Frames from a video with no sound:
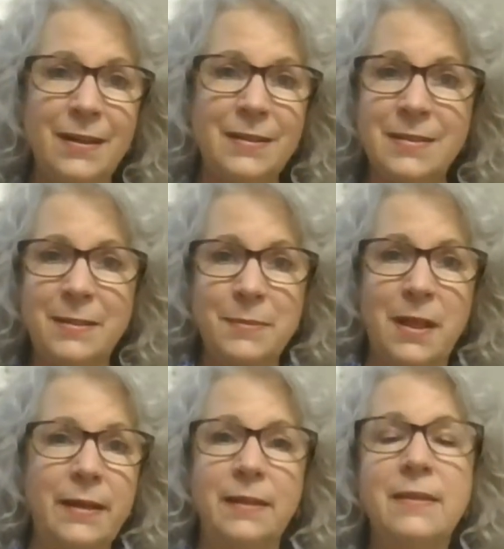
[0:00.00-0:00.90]
seems
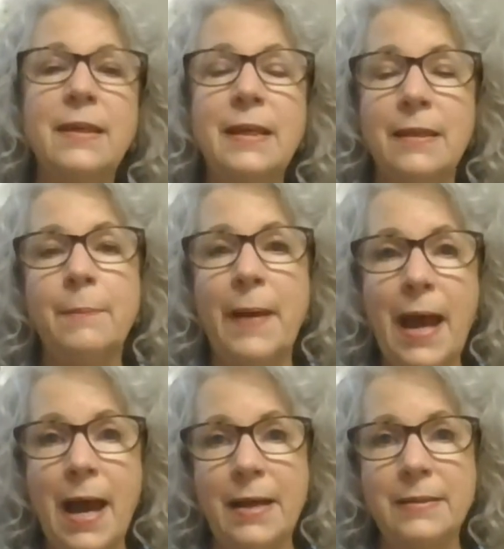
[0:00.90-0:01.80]
like a thing of the
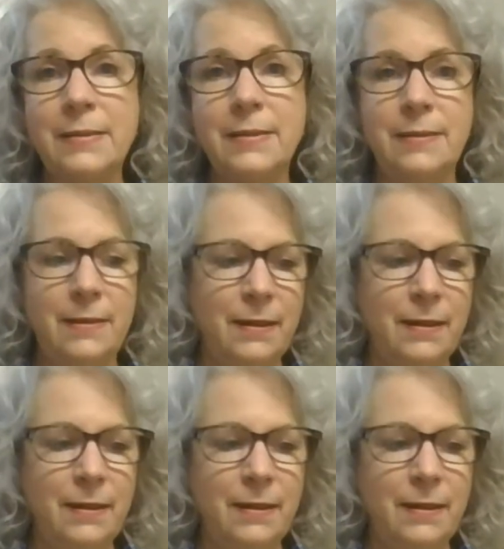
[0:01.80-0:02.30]
past.